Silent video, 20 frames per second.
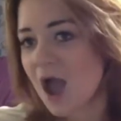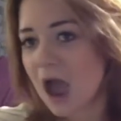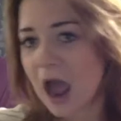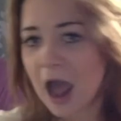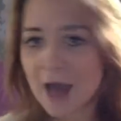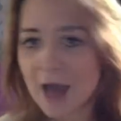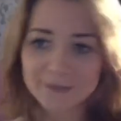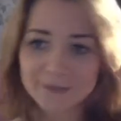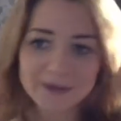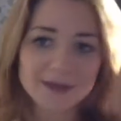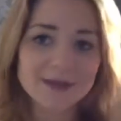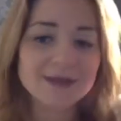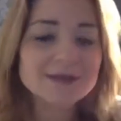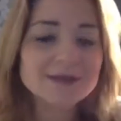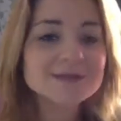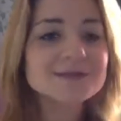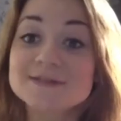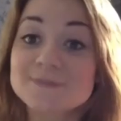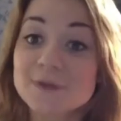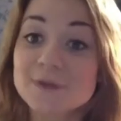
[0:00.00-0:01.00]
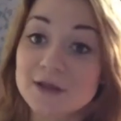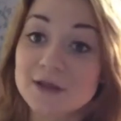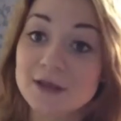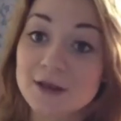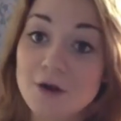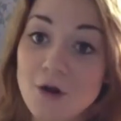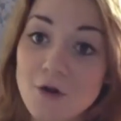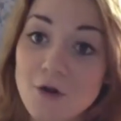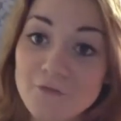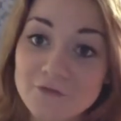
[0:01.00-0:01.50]
happiness.
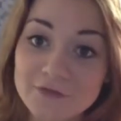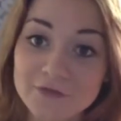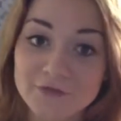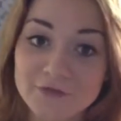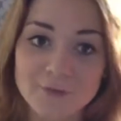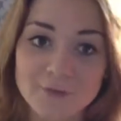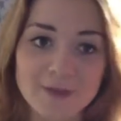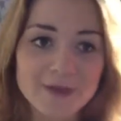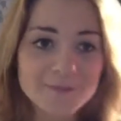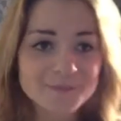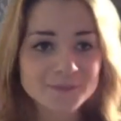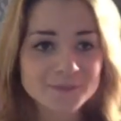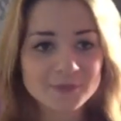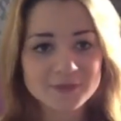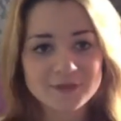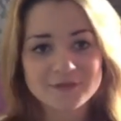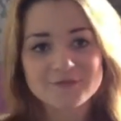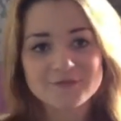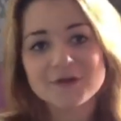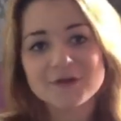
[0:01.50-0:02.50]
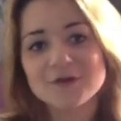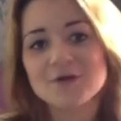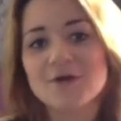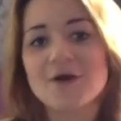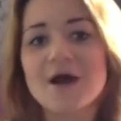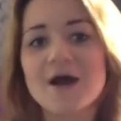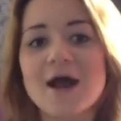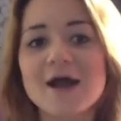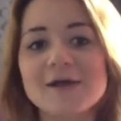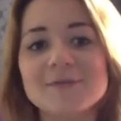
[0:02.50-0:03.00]
Speaking of the summer, the video
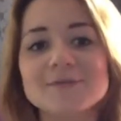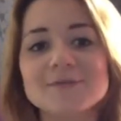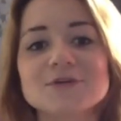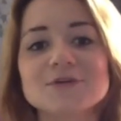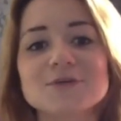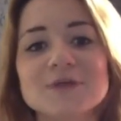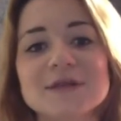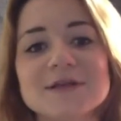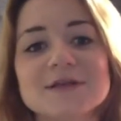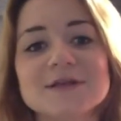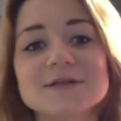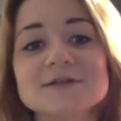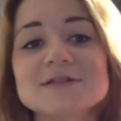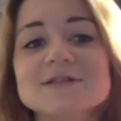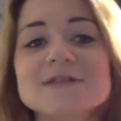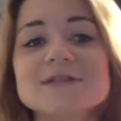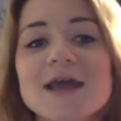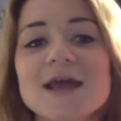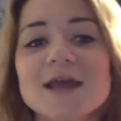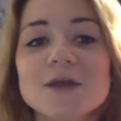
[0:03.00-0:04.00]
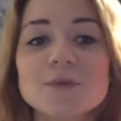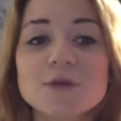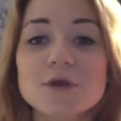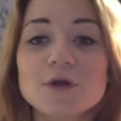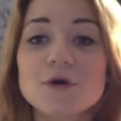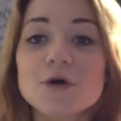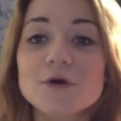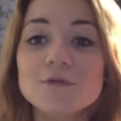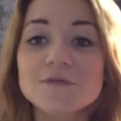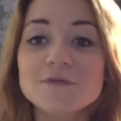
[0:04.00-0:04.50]
I'm doing today will
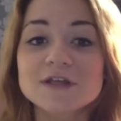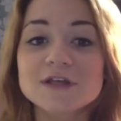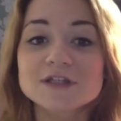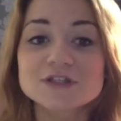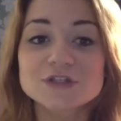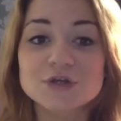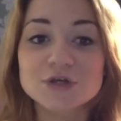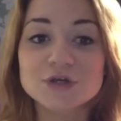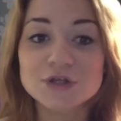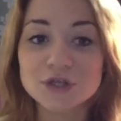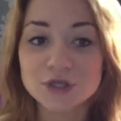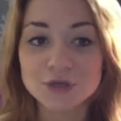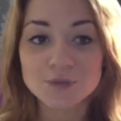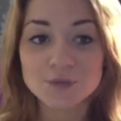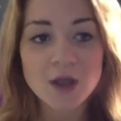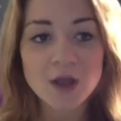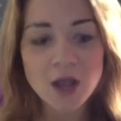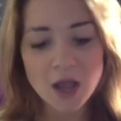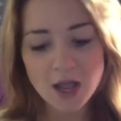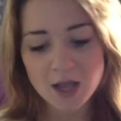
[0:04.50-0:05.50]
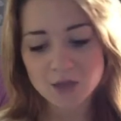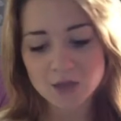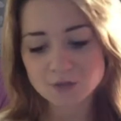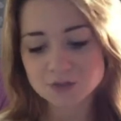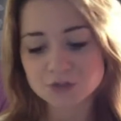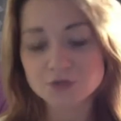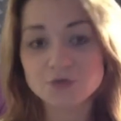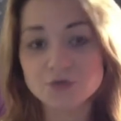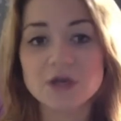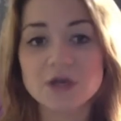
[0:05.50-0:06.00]
hopefully show you how
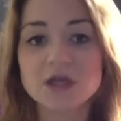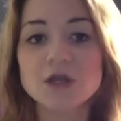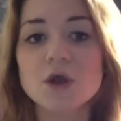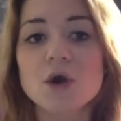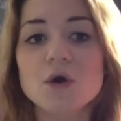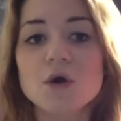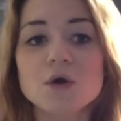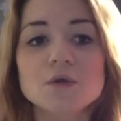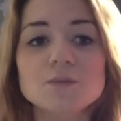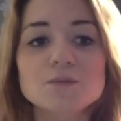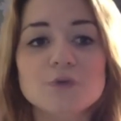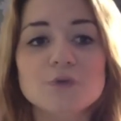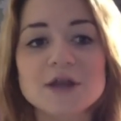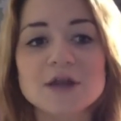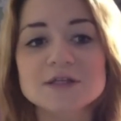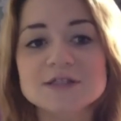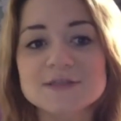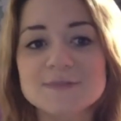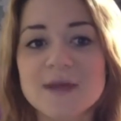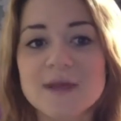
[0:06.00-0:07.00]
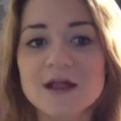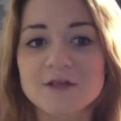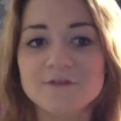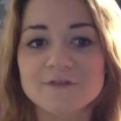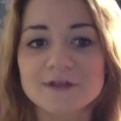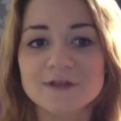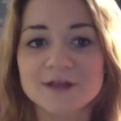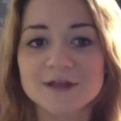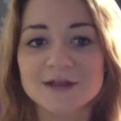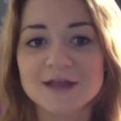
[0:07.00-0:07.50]
to create your own Brandy
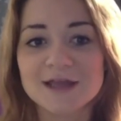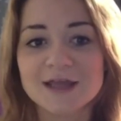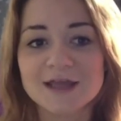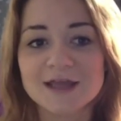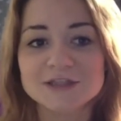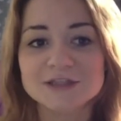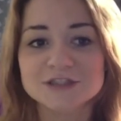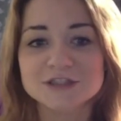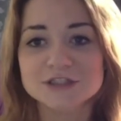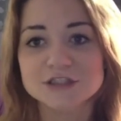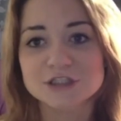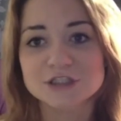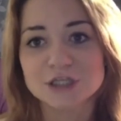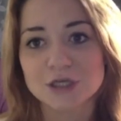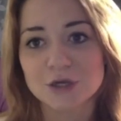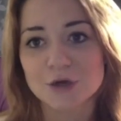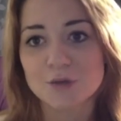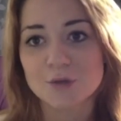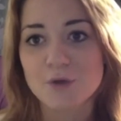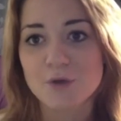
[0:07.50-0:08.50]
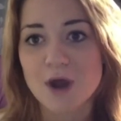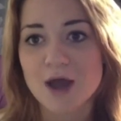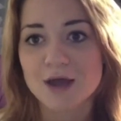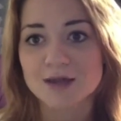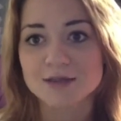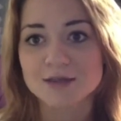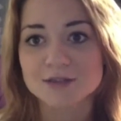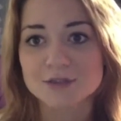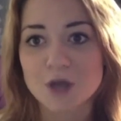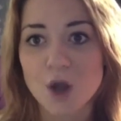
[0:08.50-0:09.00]
Melville caged Chio
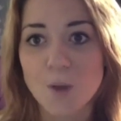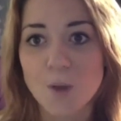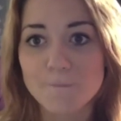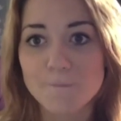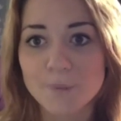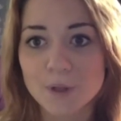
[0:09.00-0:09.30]
bralette top.